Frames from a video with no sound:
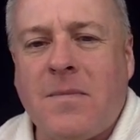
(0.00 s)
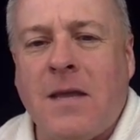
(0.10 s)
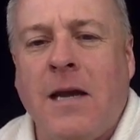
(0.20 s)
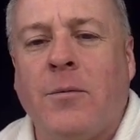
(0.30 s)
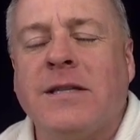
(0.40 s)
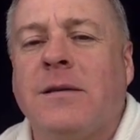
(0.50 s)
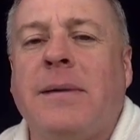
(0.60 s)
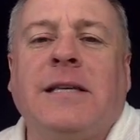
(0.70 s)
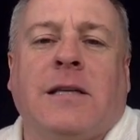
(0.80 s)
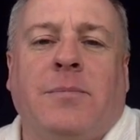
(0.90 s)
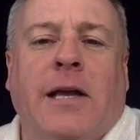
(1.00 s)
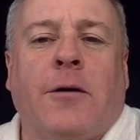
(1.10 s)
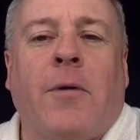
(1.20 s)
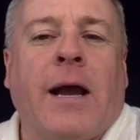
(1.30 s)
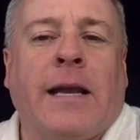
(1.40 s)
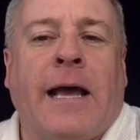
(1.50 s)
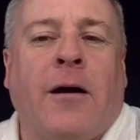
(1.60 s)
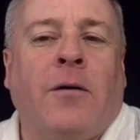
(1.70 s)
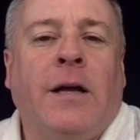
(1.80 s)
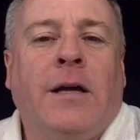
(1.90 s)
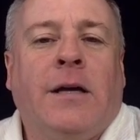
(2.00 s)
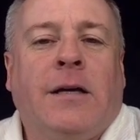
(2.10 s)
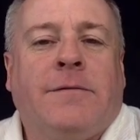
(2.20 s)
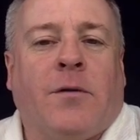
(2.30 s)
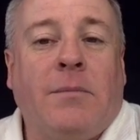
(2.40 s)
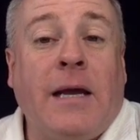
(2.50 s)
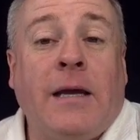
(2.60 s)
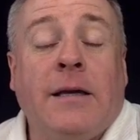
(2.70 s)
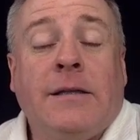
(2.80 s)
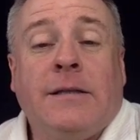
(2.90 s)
anyways, the basic plan right now for me